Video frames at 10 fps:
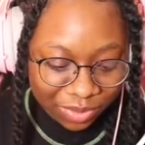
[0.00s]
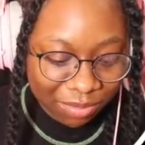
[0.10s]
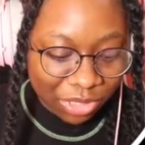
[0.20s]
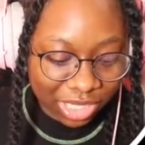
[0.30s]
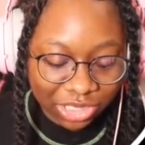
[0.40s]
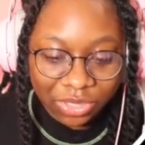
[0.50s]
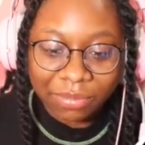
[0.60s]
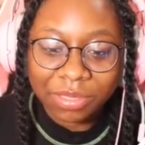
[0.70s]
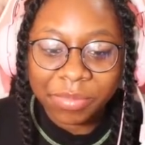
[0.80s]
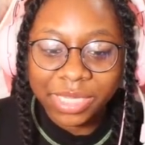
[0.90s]
Come on, Dejah, you
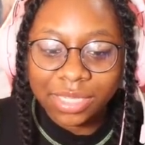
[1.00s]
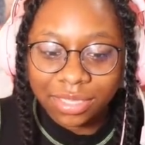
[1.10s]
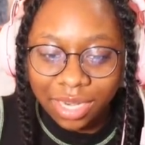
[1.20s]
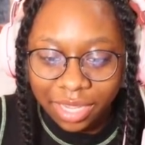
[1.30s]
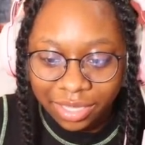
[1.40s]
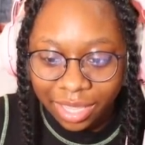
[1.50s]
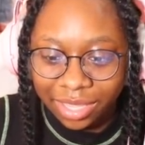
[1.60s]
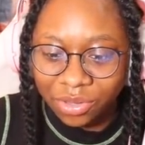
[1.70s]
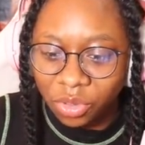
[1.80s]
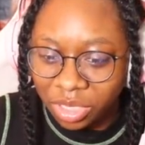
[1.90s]
have to beat this night.
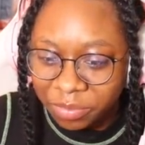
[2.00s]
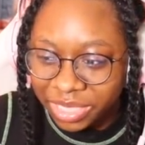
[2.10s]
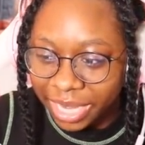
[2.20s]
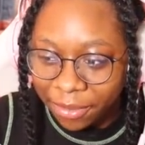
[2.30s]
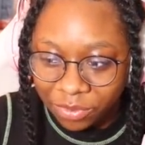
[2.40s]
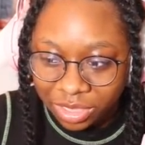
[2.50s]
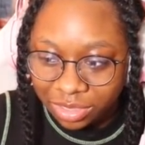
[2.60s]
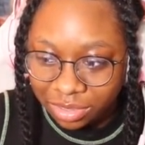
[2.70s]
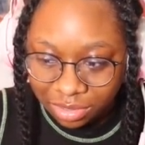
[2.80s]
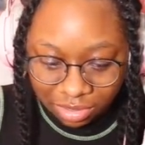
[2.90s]
Like, you only beat night
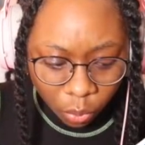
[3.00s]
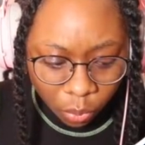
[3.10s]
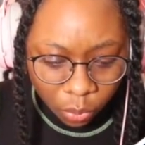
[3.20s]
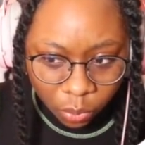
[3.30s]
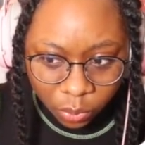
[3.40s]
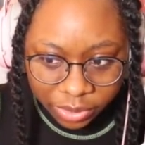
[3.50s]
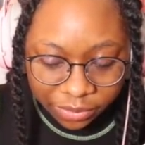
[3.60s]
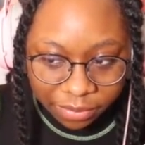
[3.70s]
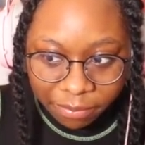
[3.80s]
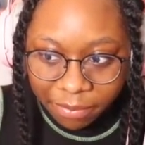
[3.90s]
one. Ooh,
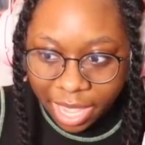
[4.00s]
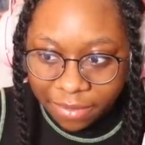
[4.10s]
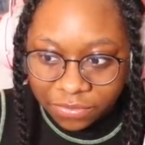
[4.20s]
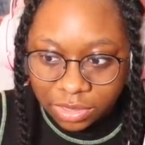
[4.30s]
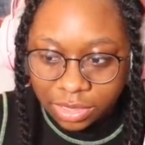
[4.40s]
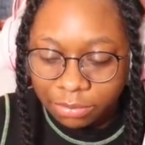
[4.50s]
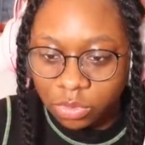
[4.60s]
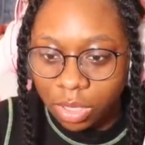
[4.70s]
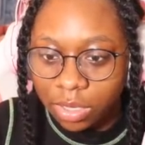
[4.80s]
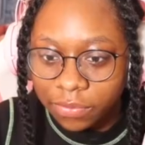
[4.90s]
hear mad
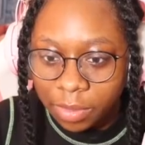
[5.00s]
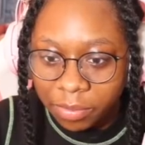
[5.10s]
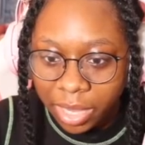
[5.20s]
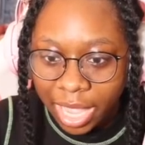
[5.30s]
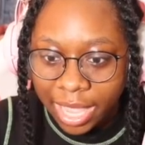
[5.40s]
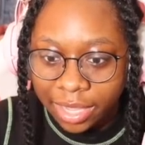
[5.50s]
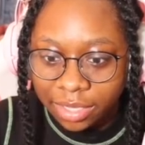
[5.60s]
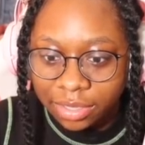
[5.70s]
footsteps right off the bat.